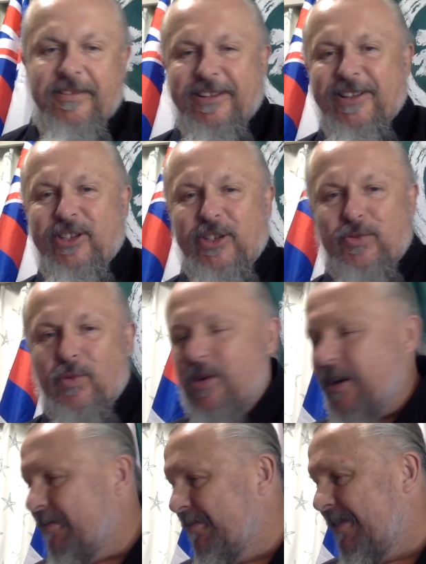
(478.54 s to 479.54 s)
she just
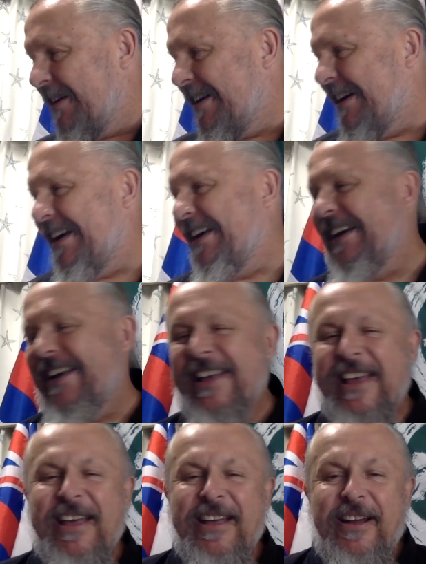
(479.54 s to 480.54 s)
woke up. All
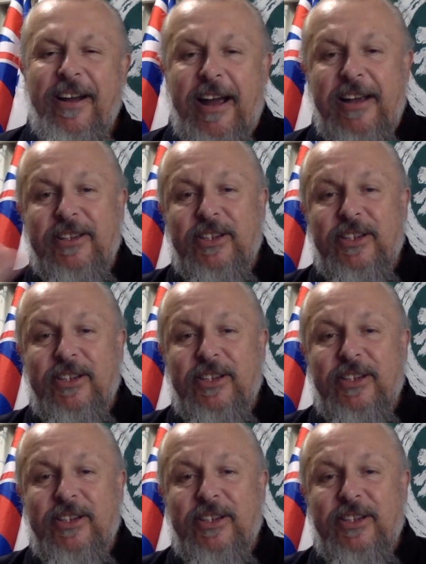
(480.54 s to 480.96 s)
right,